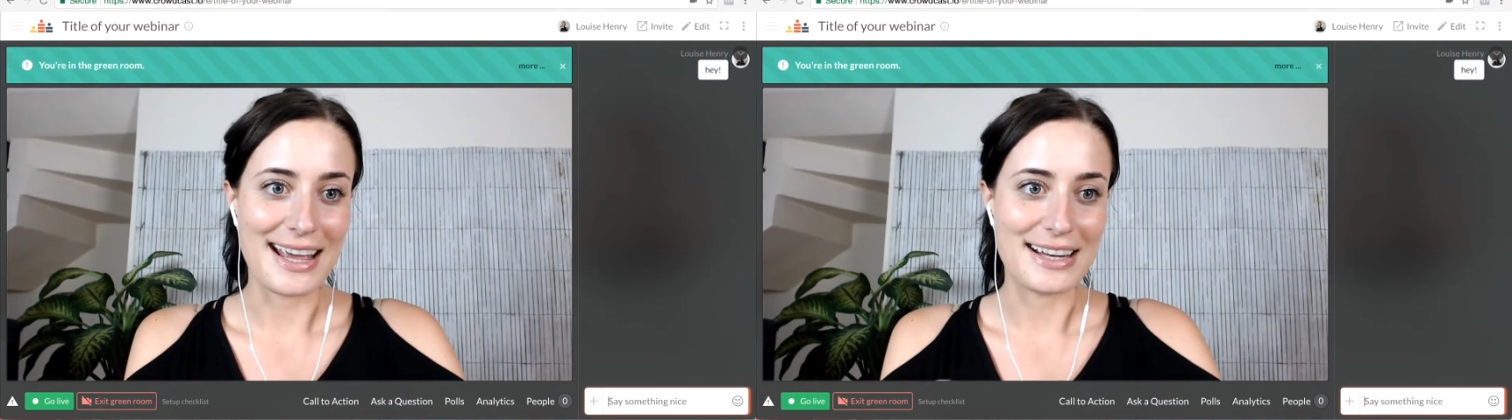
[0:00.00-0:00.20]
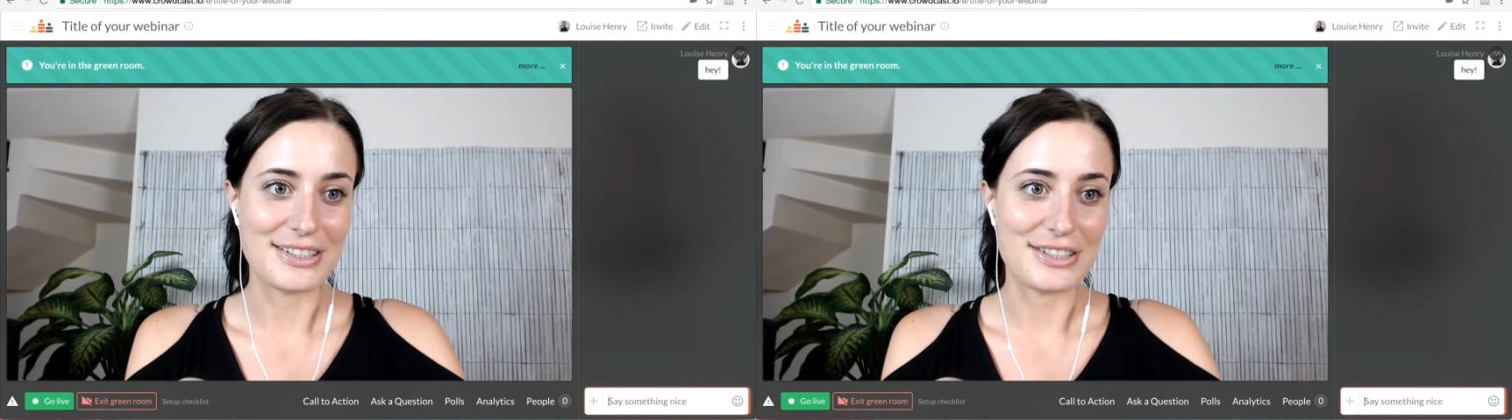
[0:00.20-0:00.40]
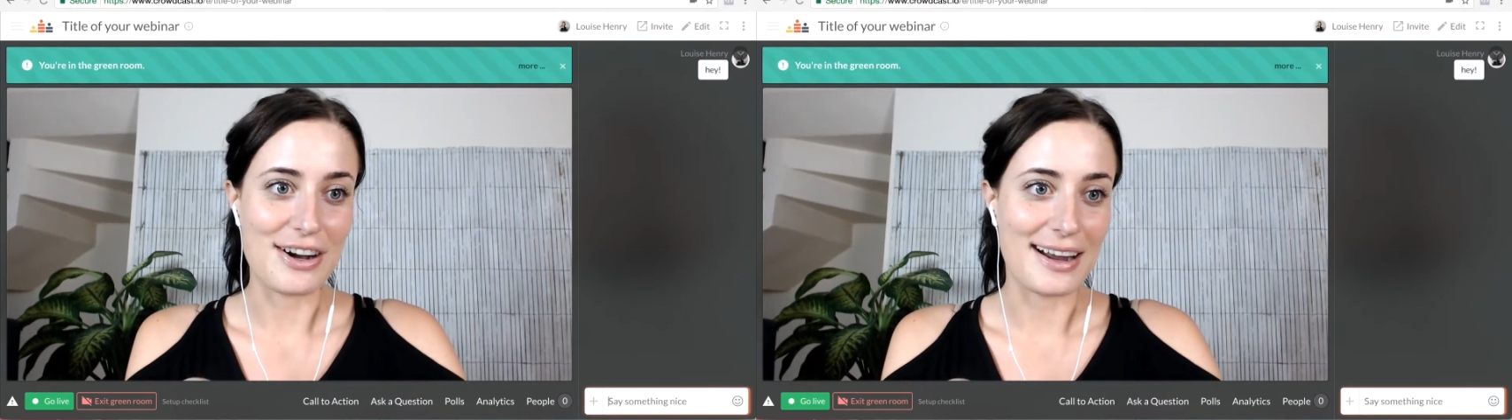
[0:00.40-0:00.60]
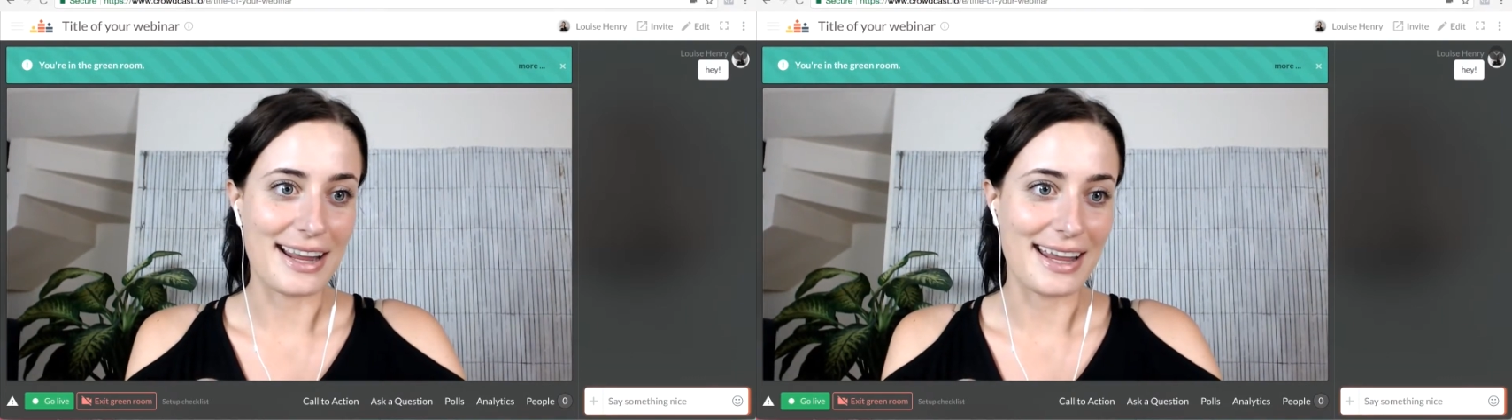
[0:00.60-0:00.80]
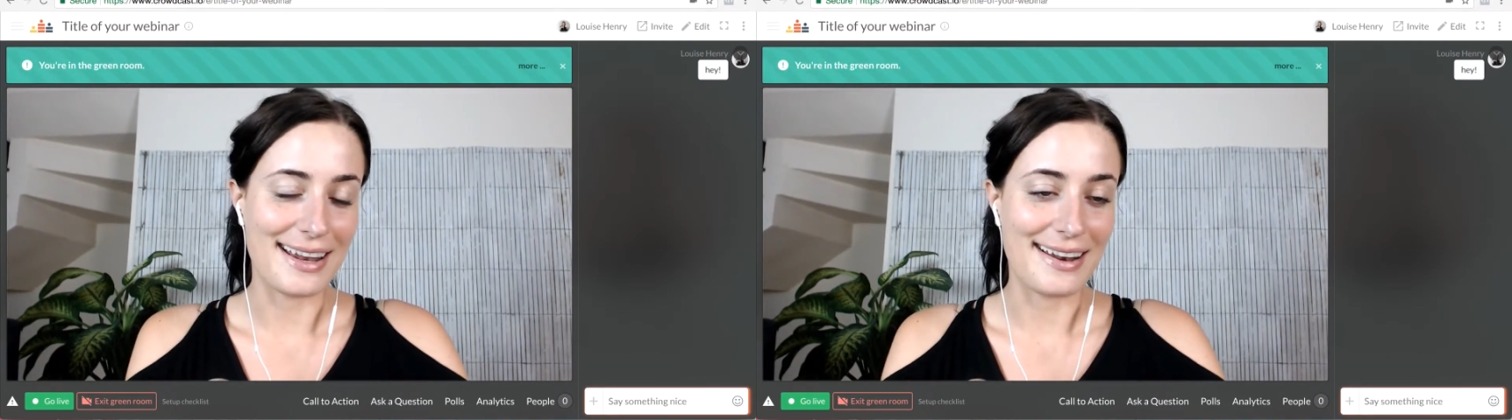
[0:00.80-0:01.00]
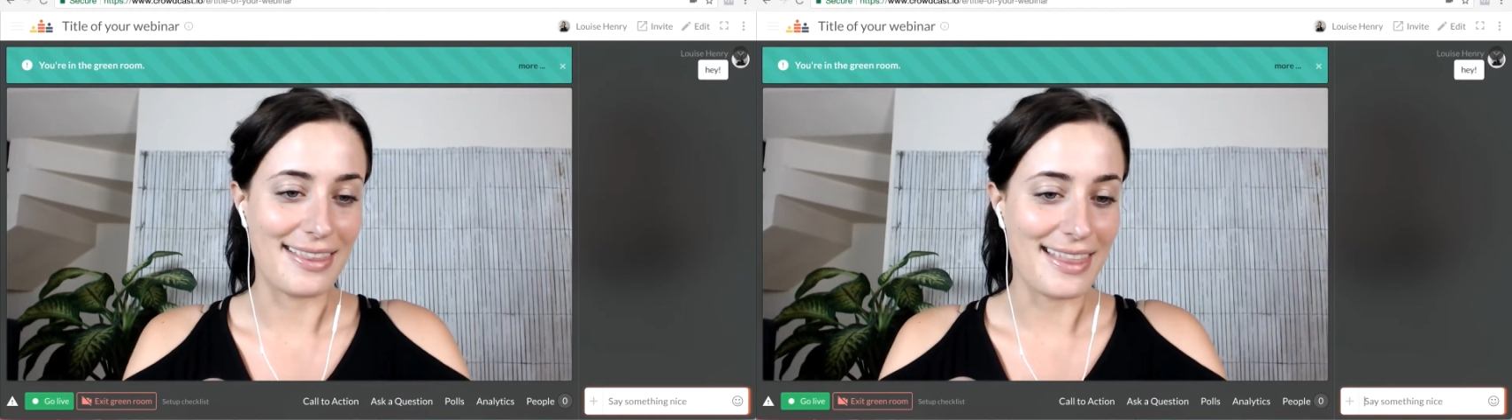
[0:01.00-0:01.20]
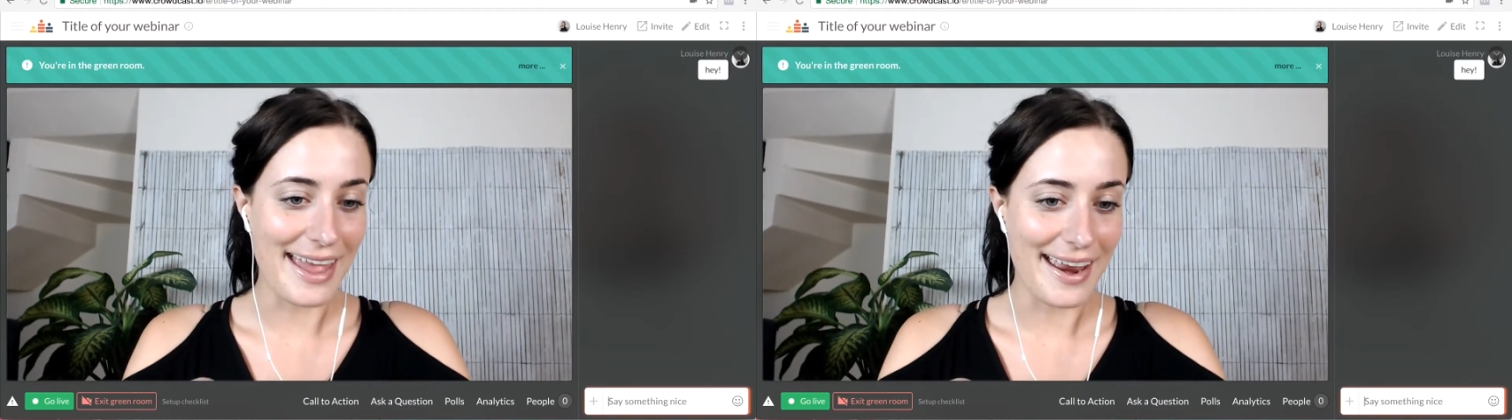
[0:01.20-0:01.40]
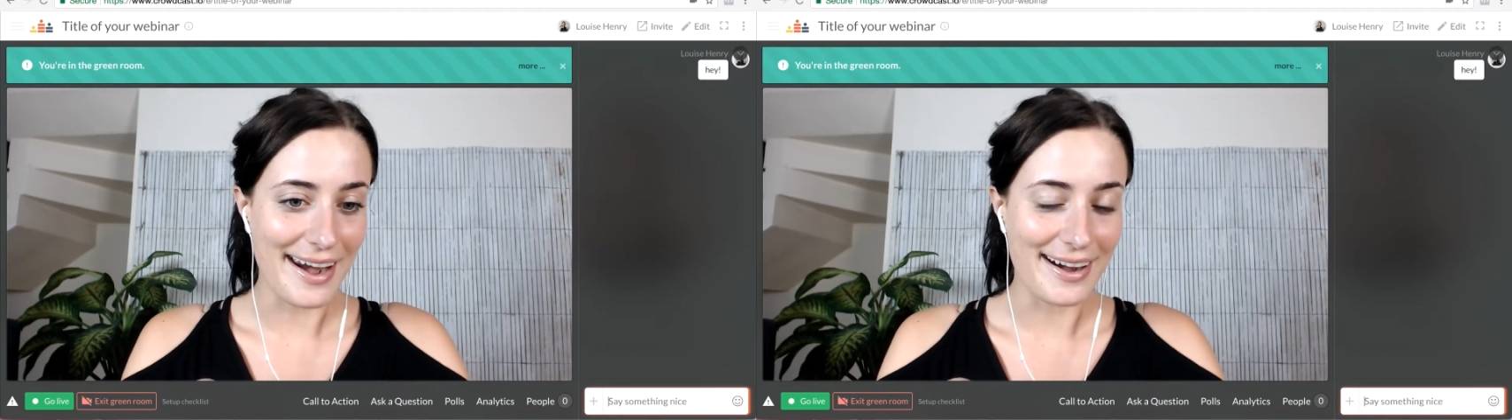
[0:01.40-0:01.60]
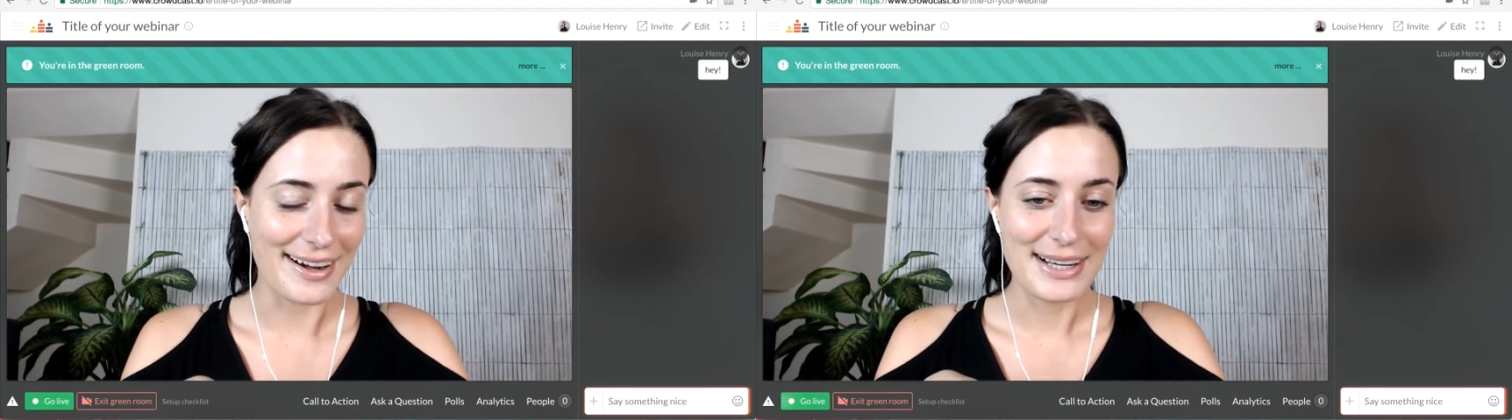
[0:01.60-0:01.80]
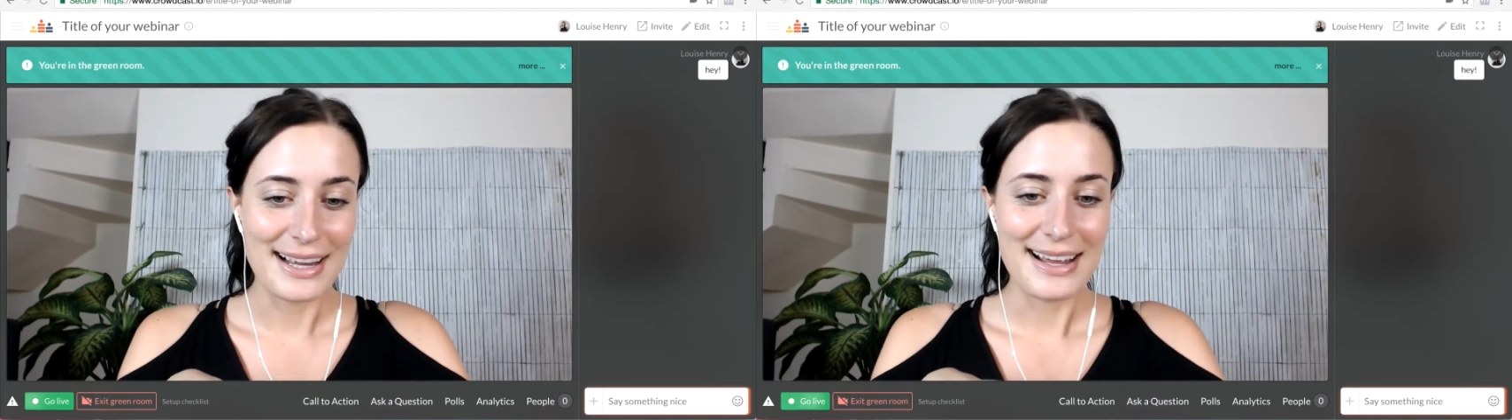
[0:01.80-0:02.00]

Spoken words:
there's never any lag, which I